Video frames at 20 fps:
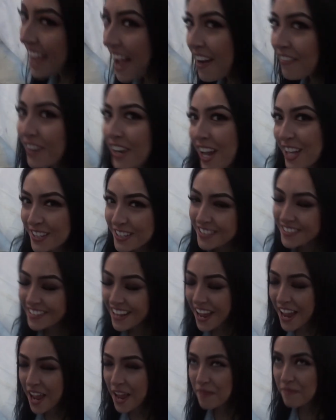I have a lot to
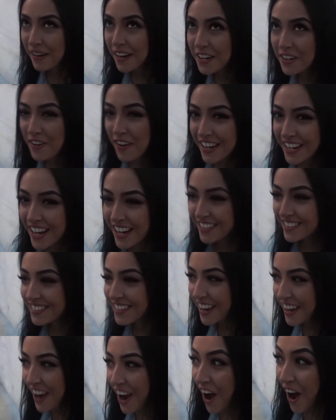say, but I know I can't
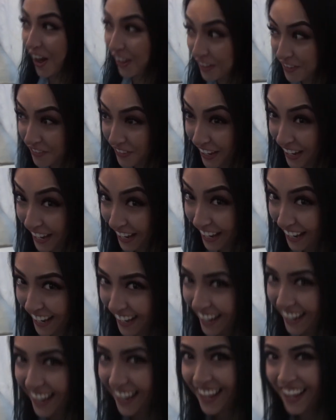say all of
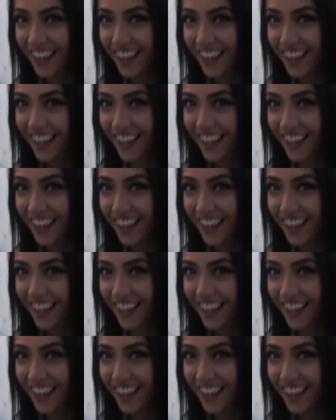it.